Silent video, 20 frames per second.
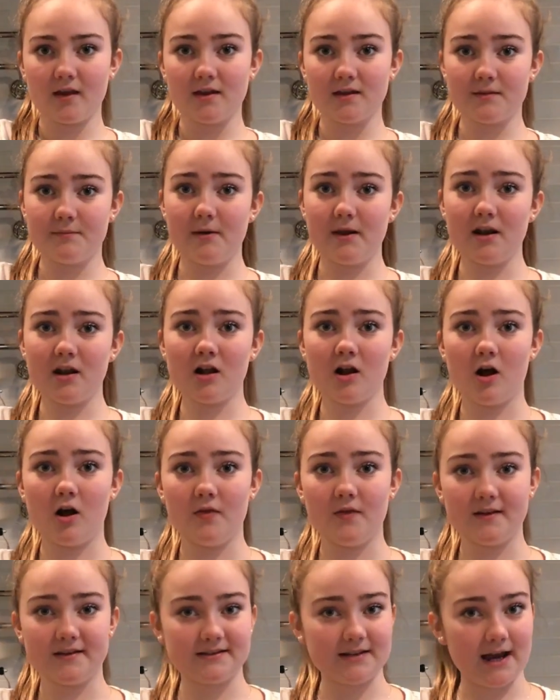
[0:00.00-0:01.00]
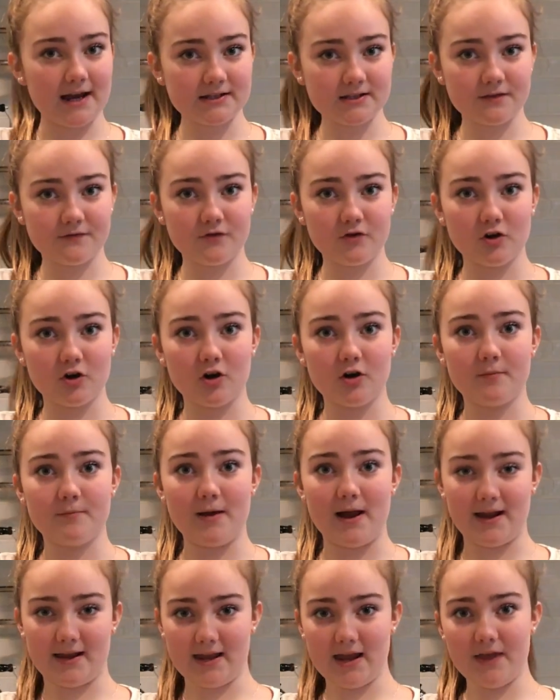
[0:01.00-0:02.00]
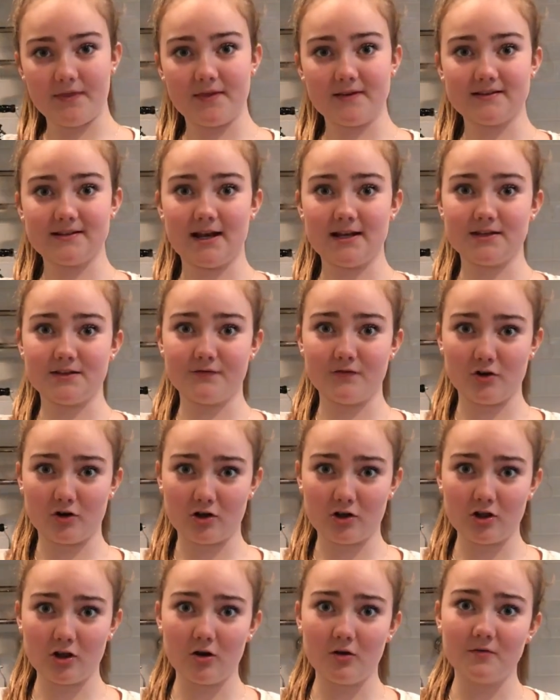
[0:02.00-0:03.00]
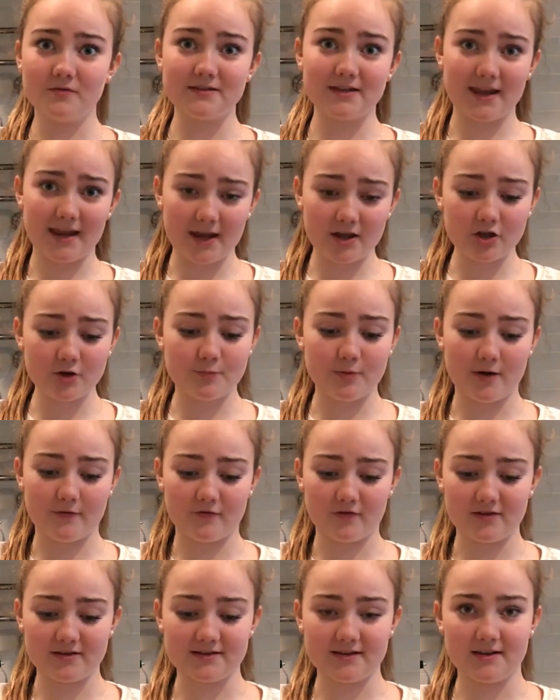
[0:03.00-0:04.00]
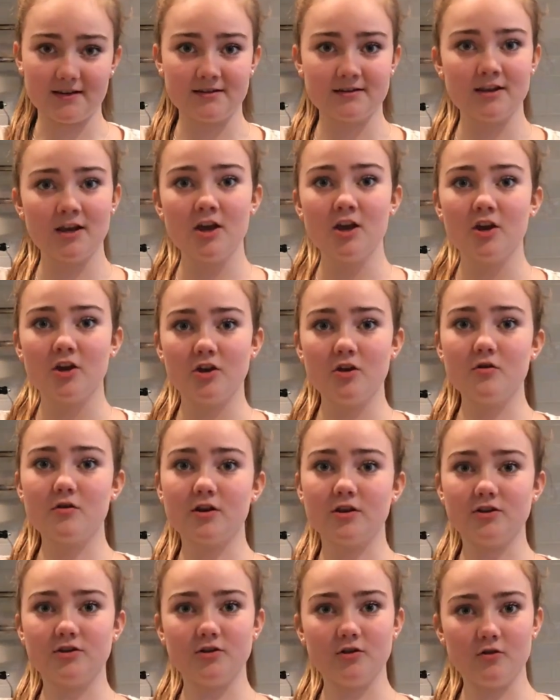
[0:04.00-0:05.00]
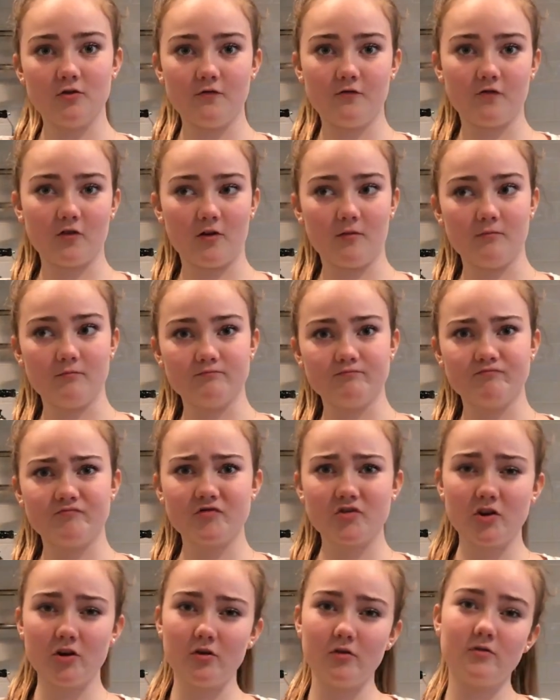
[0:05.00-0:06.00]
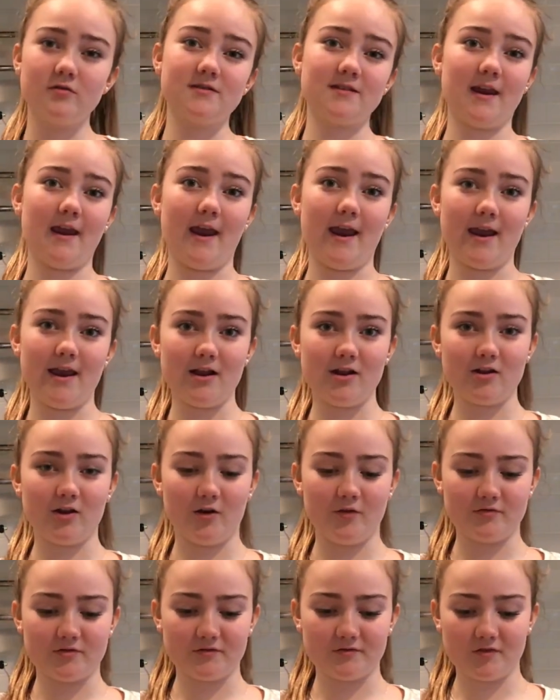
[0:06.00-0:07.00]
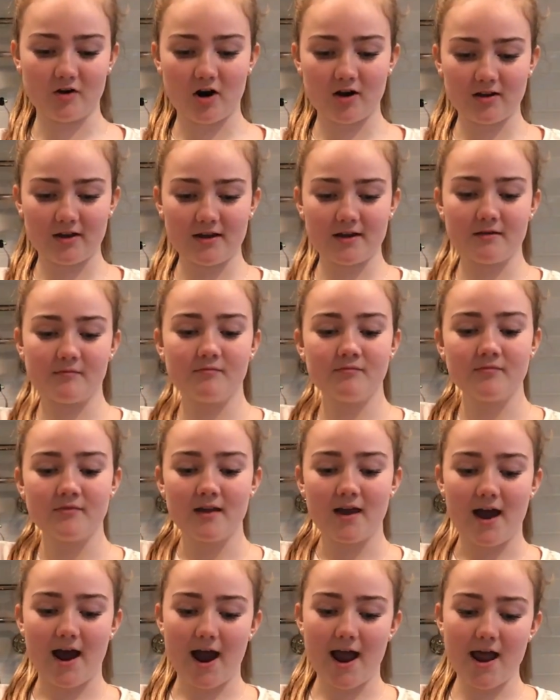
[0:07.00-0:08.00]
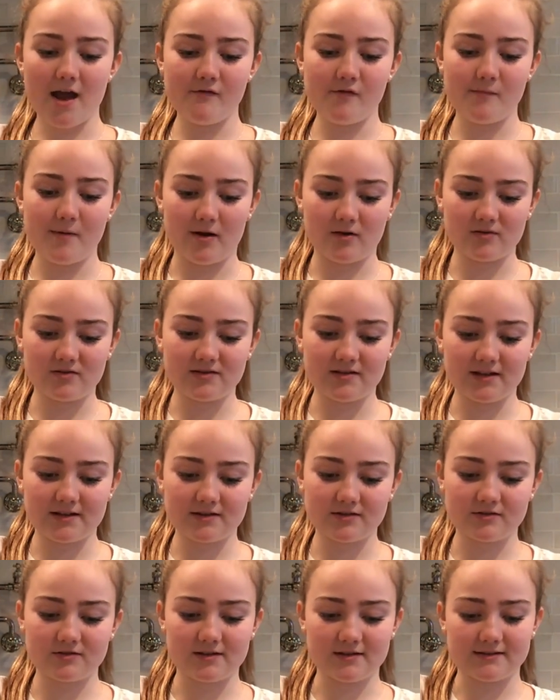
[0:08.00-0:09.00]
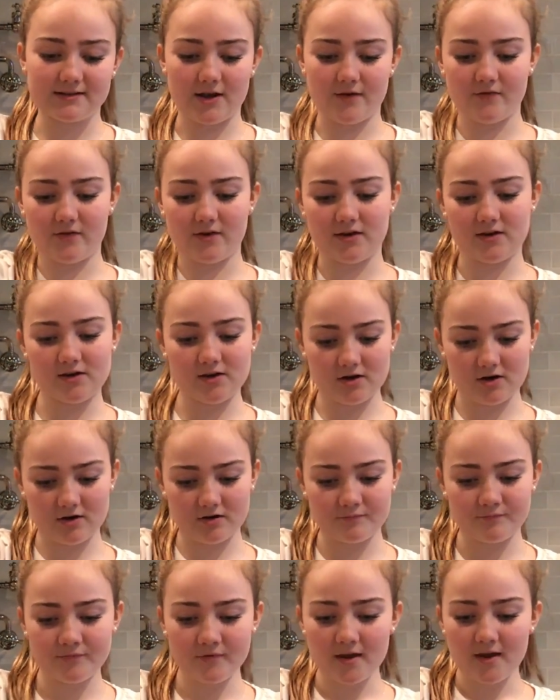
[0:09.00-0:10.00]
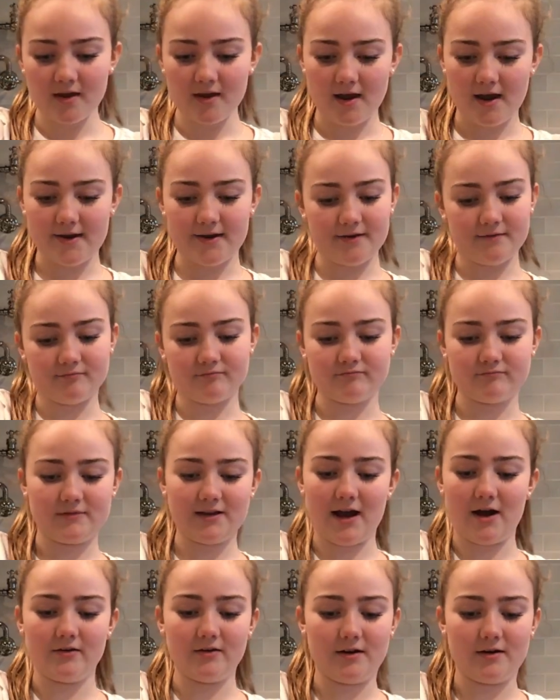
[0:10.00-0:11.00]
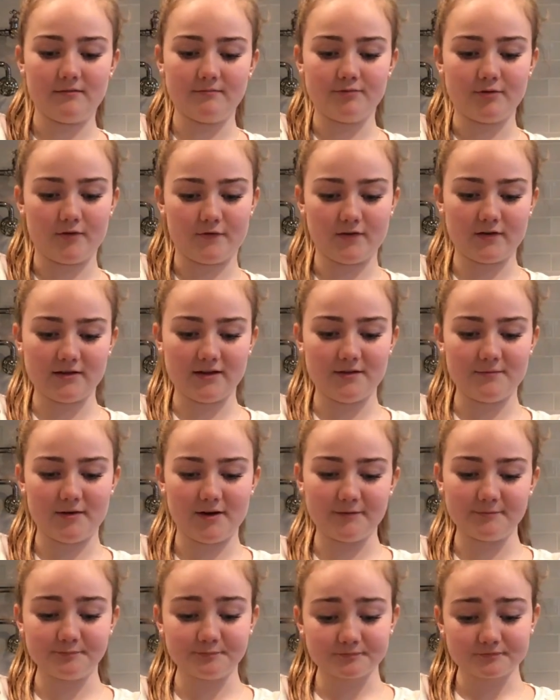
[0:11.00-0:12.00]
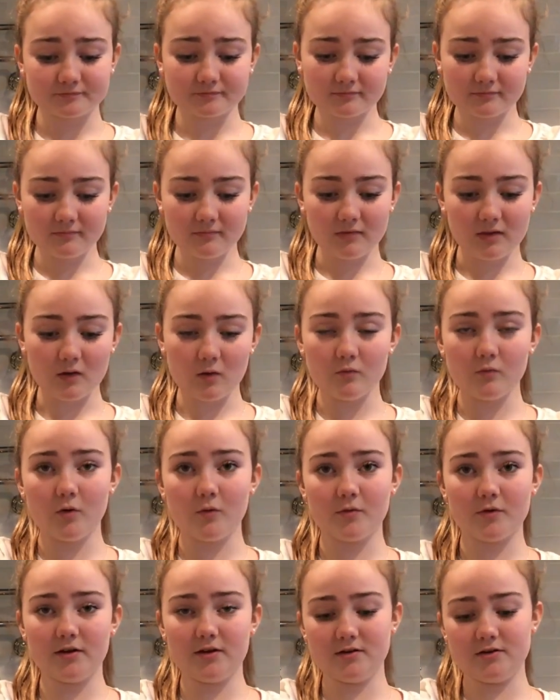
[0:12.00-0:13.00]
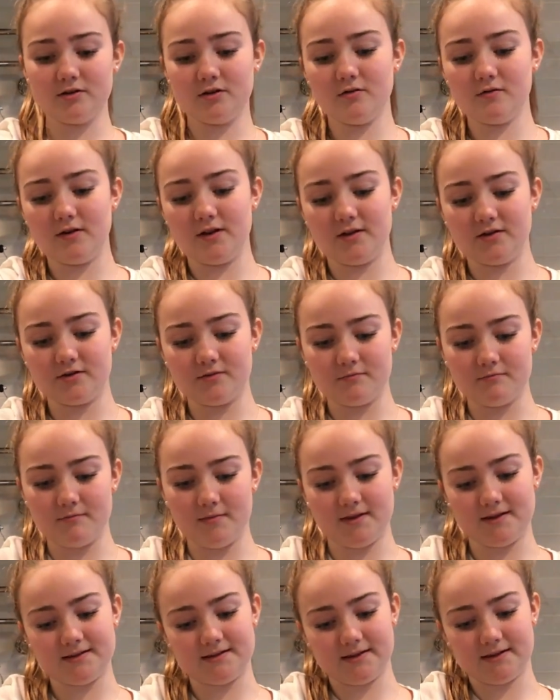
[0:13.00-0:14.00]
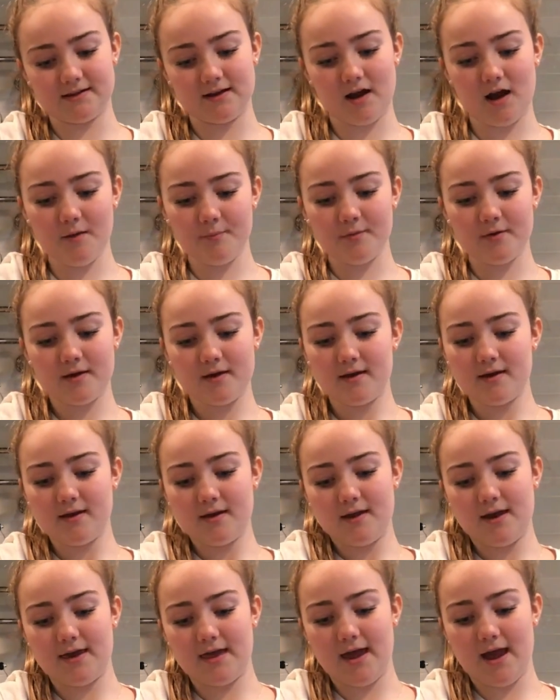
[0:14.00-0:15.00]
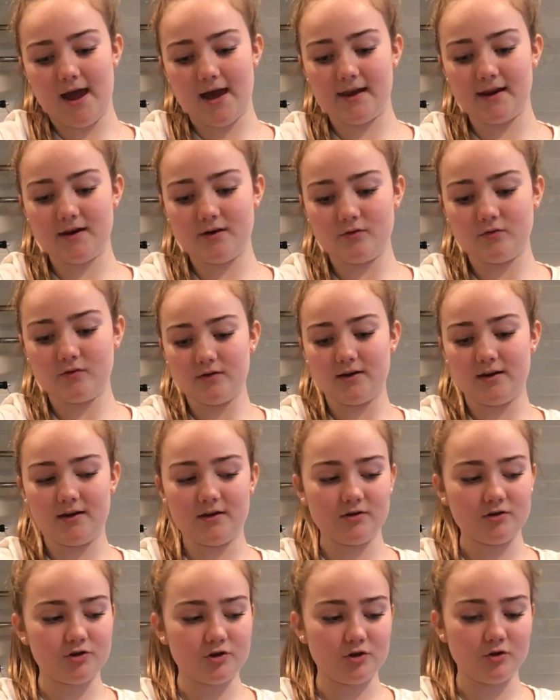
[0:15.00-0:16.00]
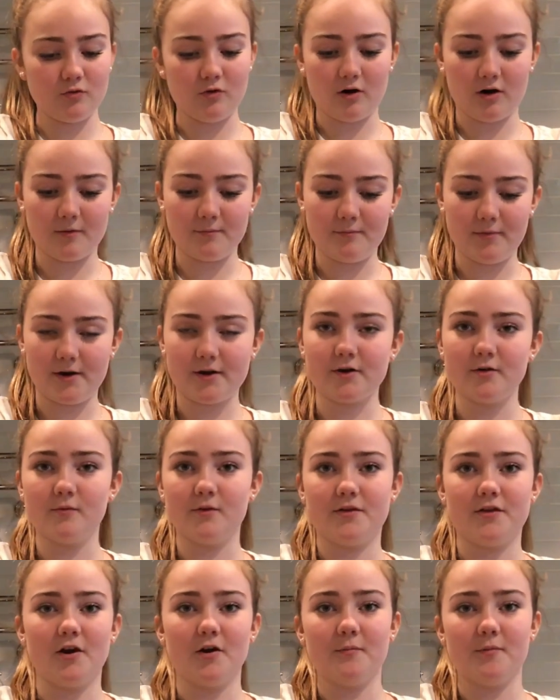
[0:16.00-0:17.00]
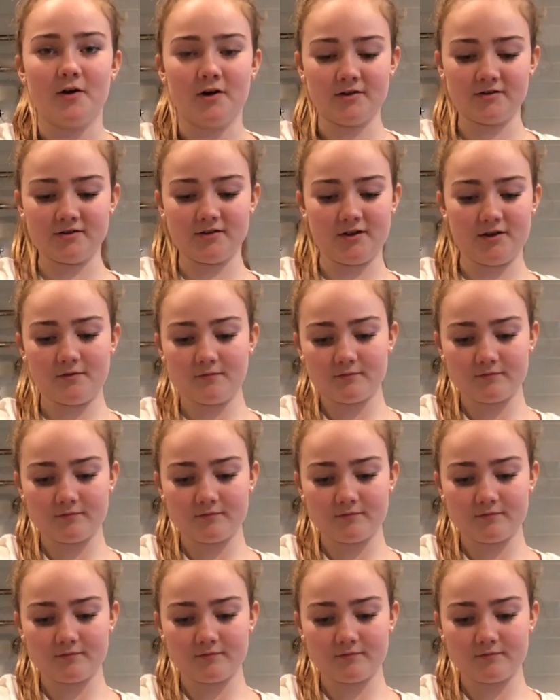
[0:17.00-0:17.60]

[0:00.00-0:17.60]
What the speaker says: Depending on the size of your baguette, the size of your cloves, and your preferences, you can do from 2 to 8 cloves of garlic. I have about 6 to 7 here. I didn't count it perfectly, but what we're going to do is mince this up and add it into our butter with our parsley.